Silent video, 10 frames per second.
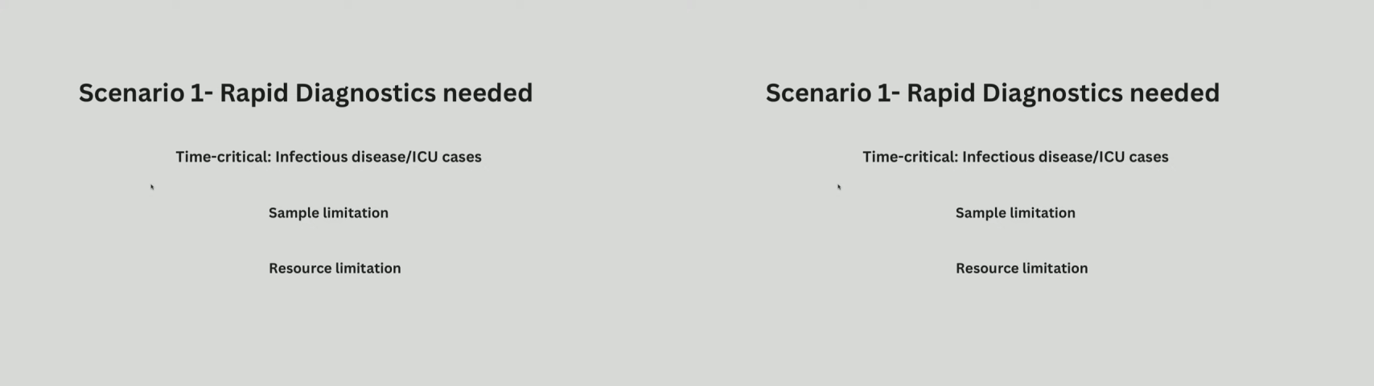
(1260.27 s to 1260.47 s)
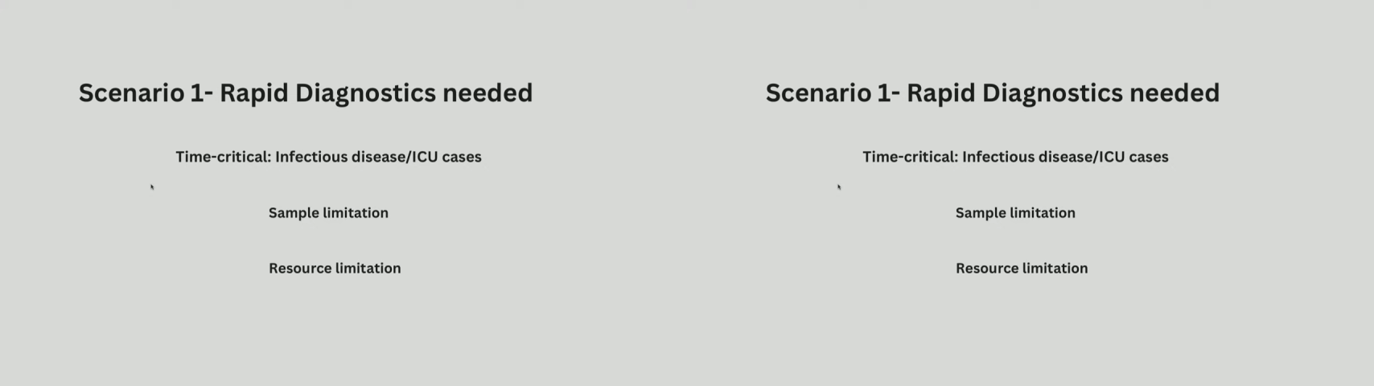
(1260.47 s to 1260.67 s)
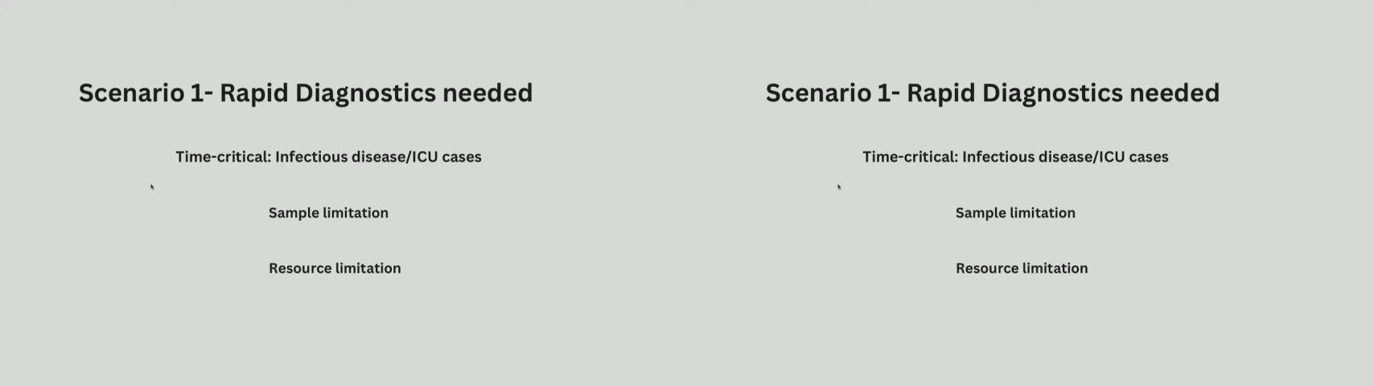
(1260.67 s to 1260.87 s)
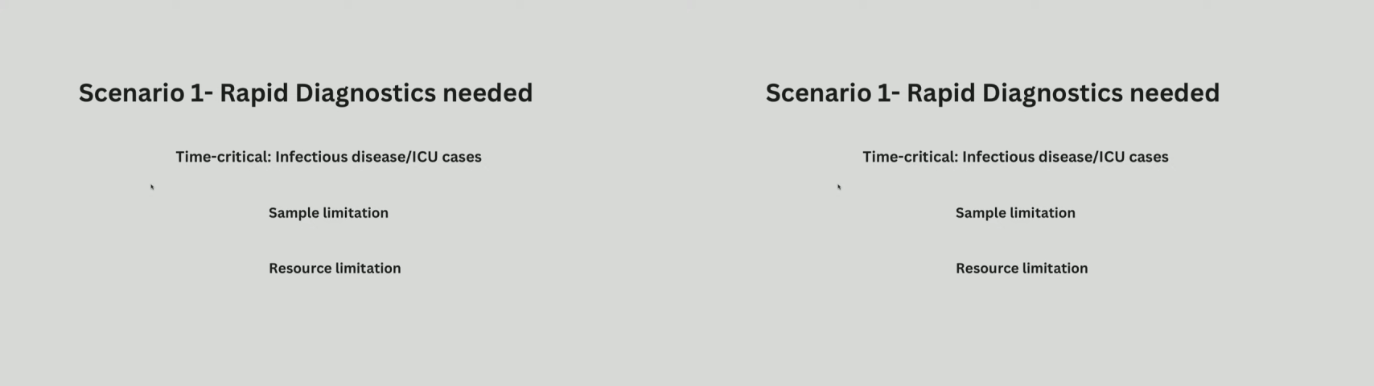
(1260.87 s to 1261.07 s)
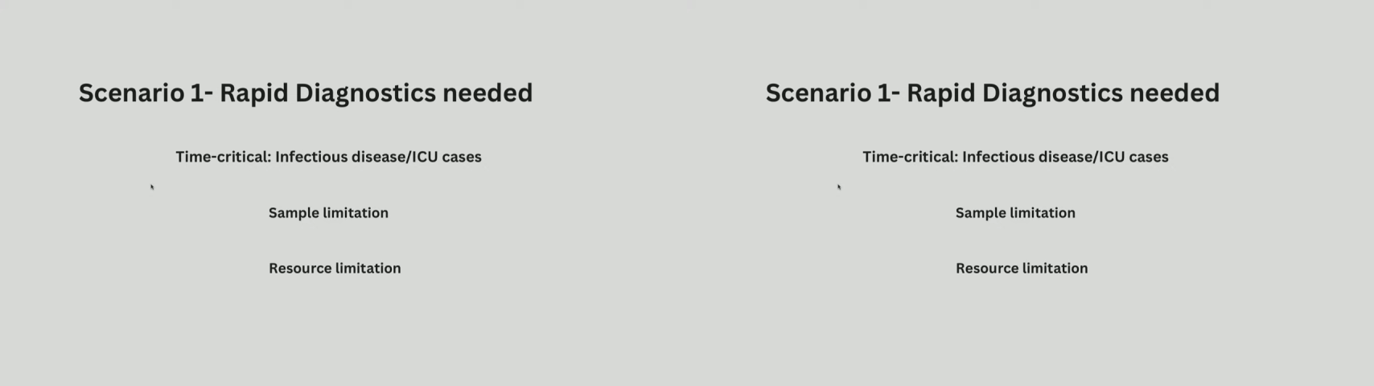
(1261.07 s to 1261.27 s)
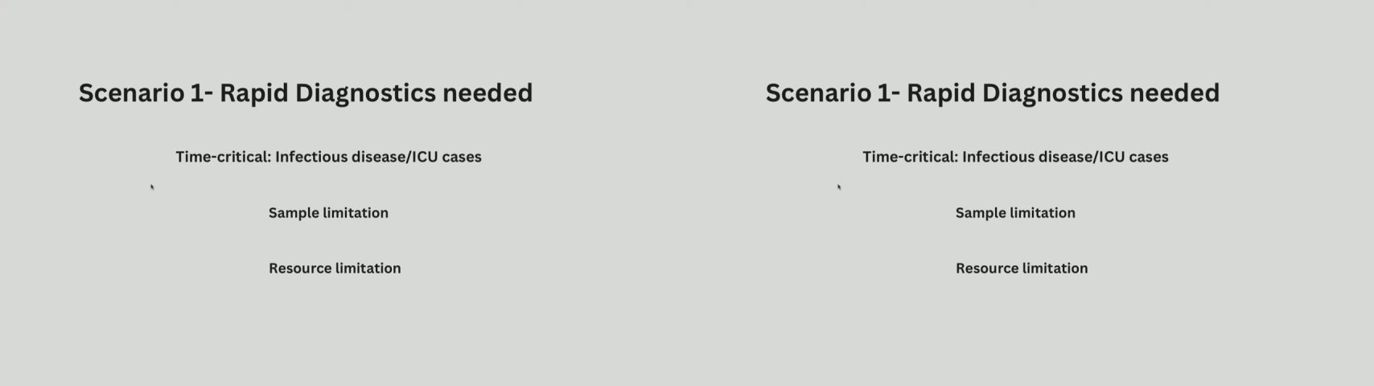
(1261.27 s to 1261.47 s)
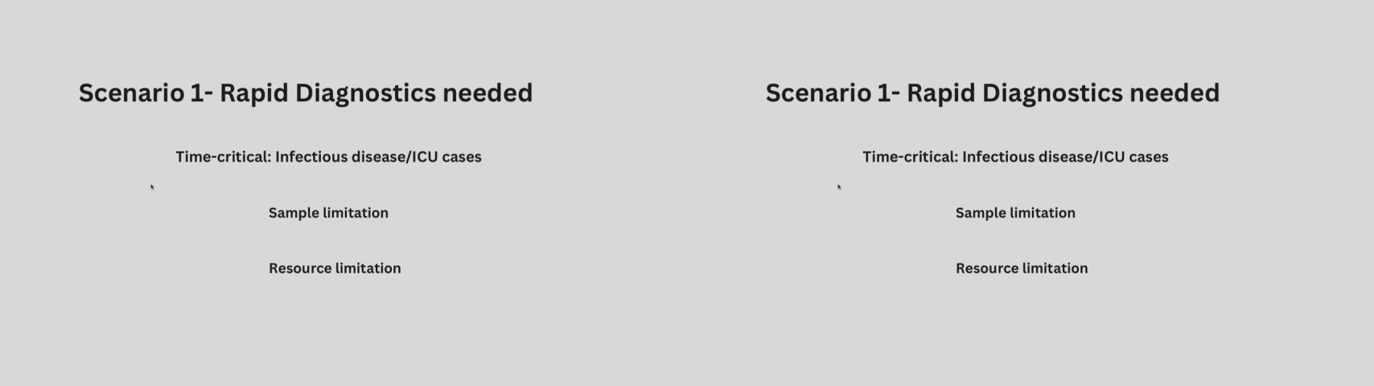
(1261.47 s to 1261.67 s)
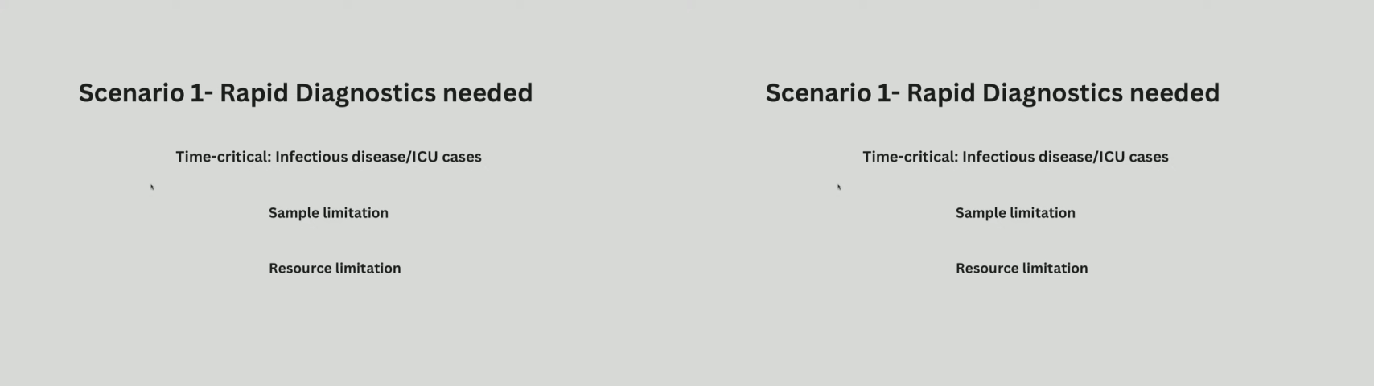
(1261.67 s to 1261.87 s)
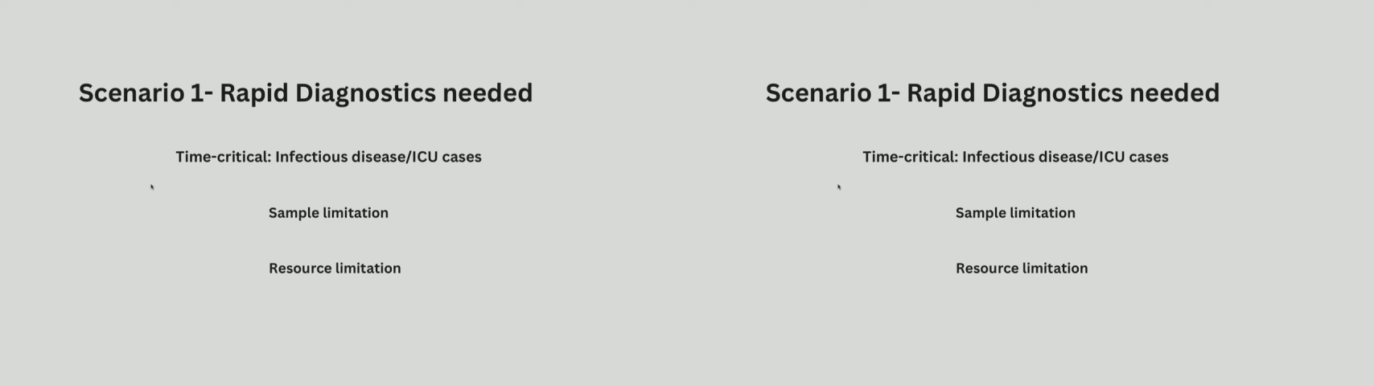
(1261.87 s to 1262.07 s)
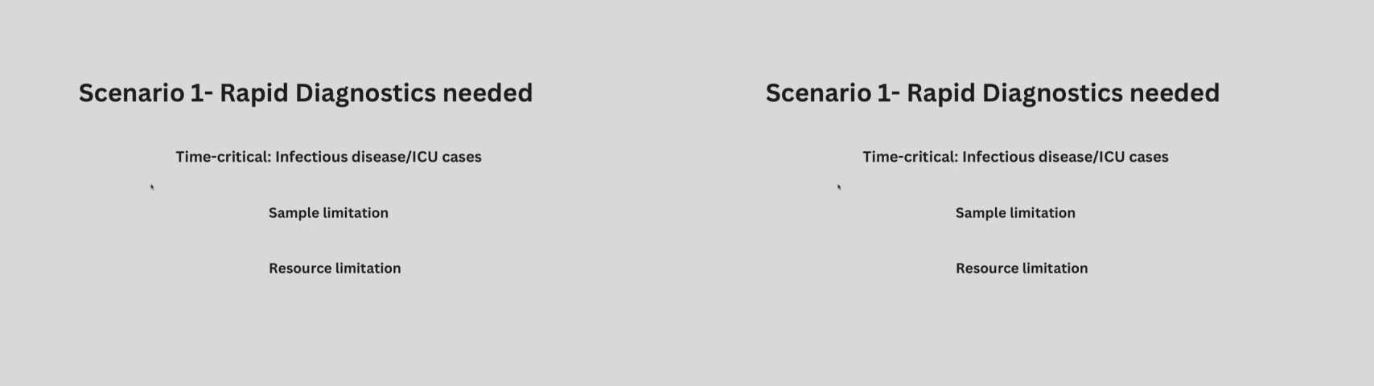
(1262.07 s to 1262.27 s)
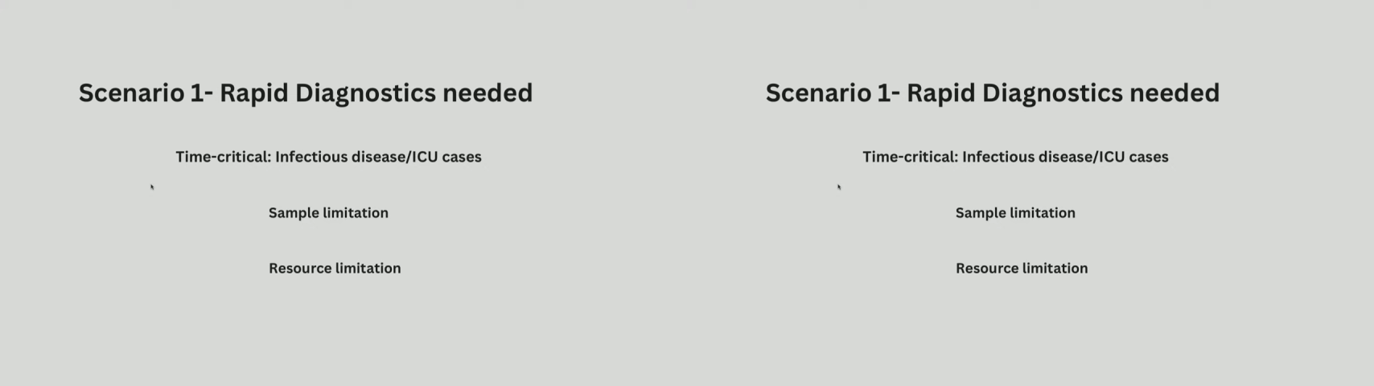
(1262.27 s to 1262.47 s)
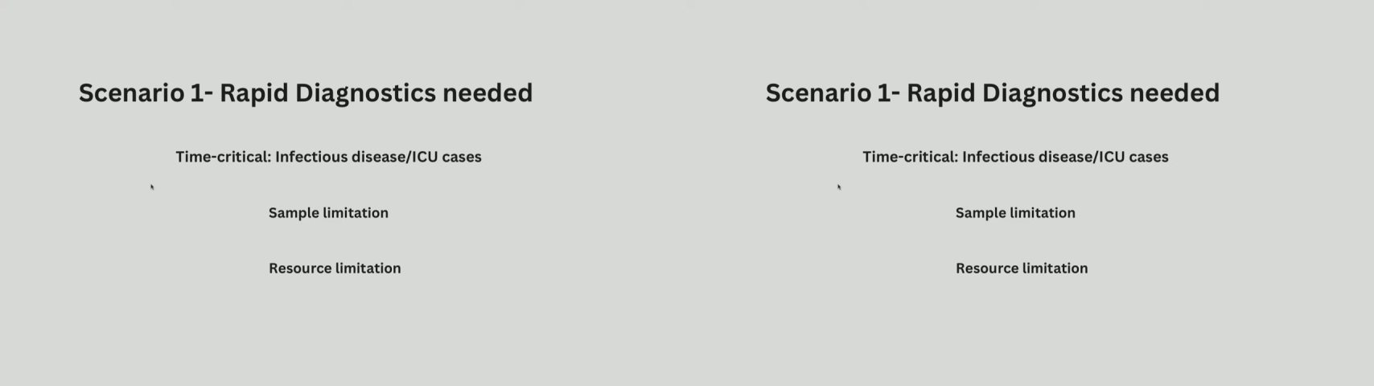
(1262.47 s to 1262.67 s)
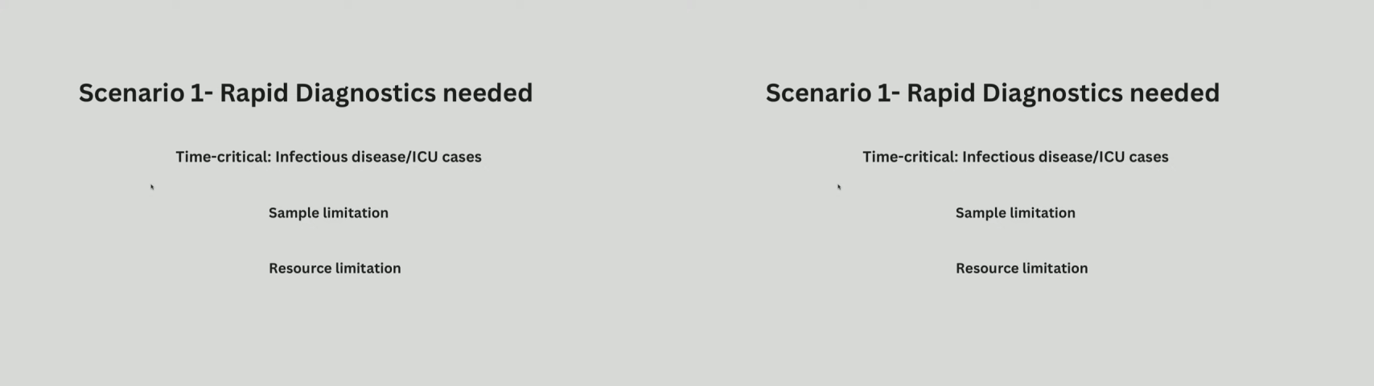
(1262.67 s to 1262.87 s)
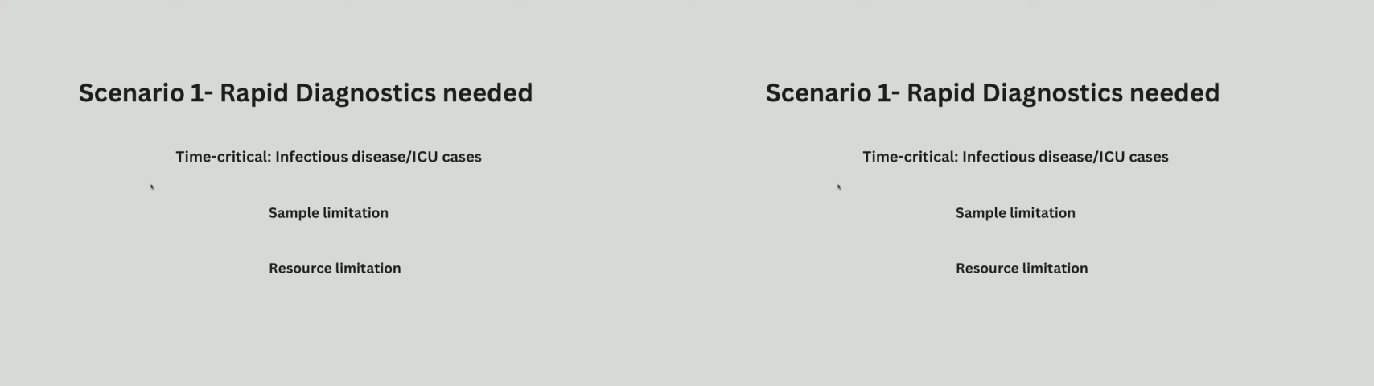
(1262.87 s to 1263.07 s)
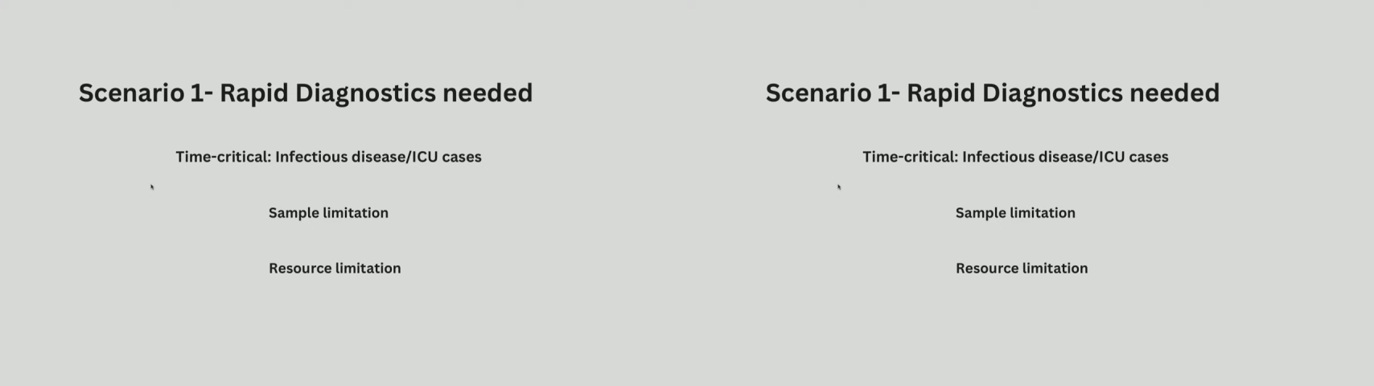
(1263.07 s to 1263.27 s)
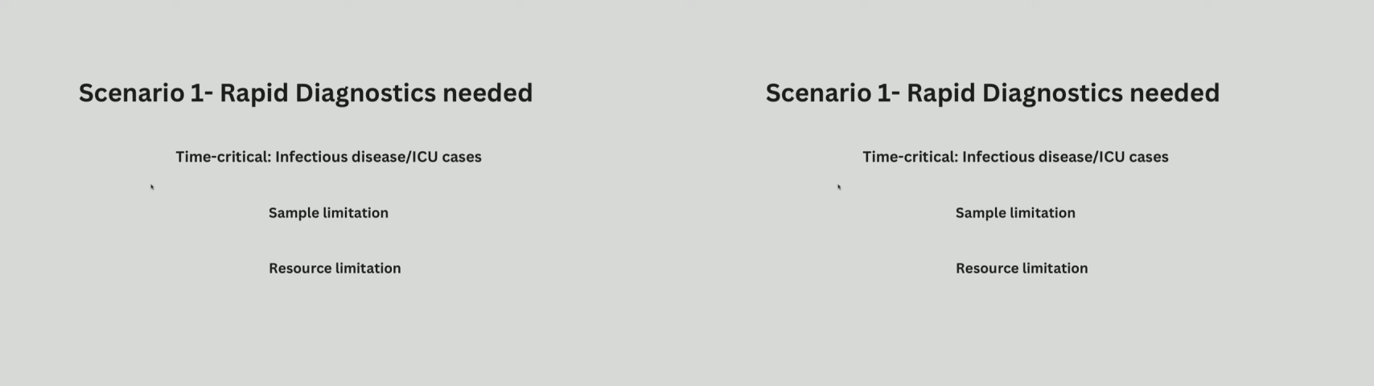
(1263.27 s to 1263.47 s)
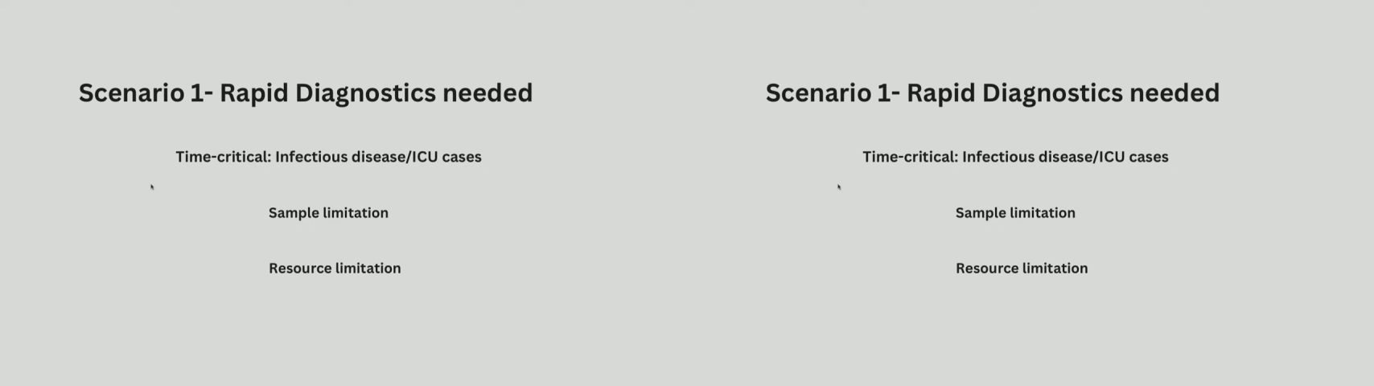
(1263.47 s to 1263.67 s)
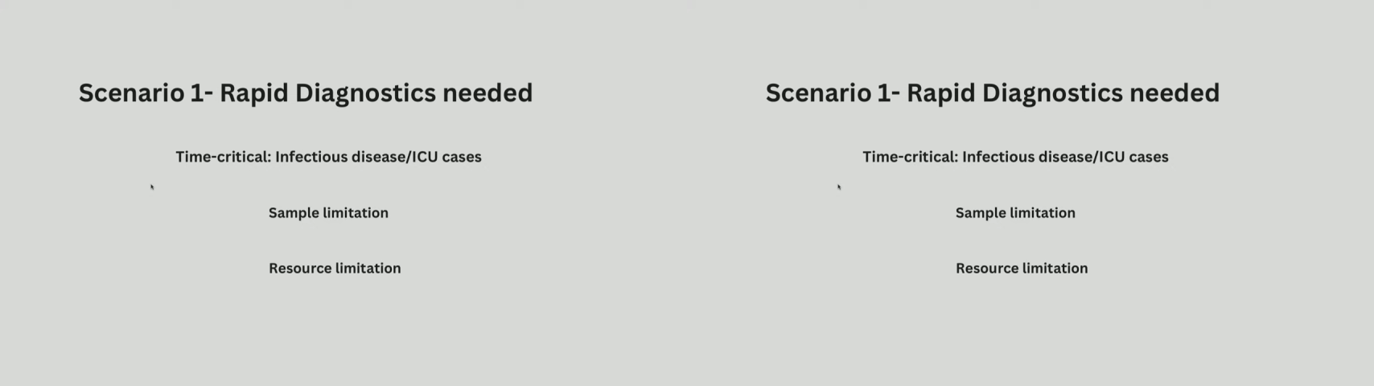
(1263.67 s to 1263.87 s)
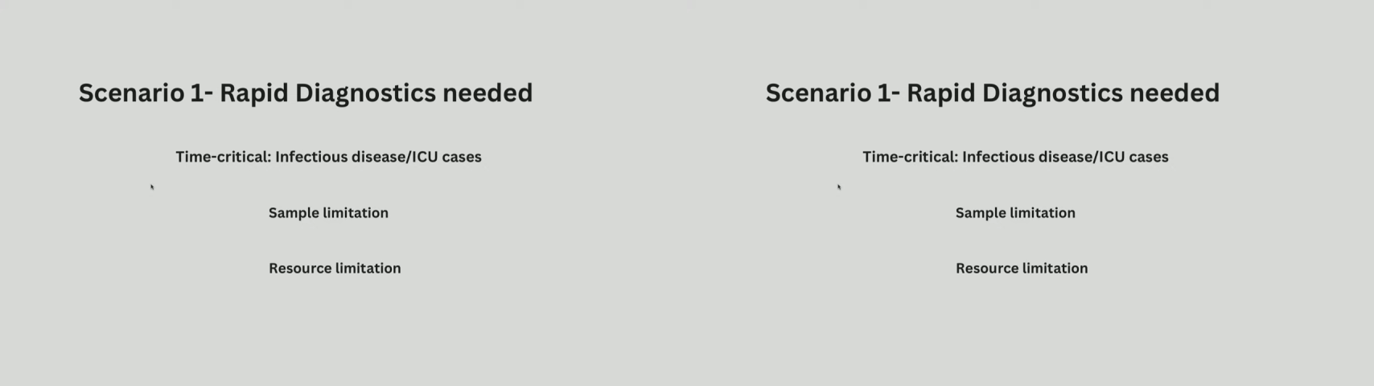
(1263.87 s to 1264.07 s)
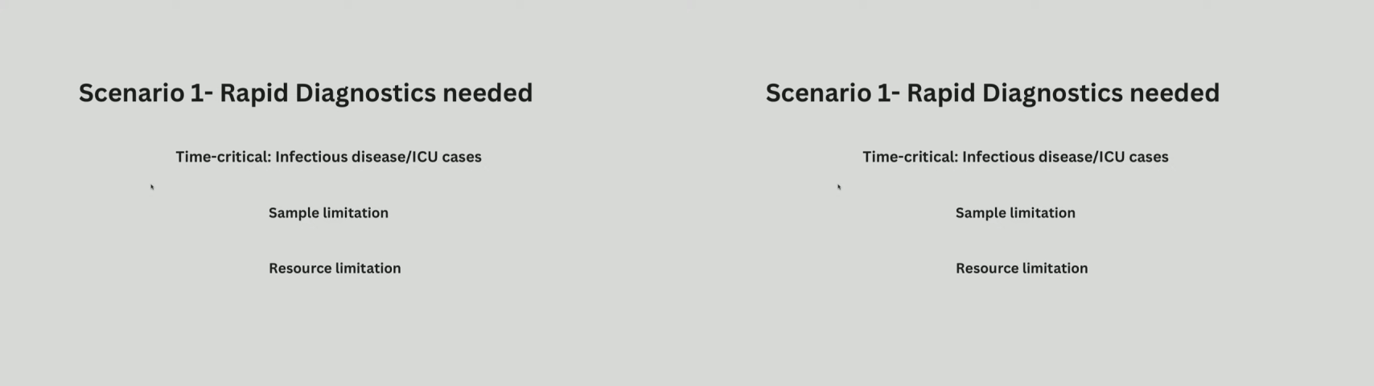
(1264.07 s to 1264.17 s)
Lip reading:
No face is visible, so there are no lips to read.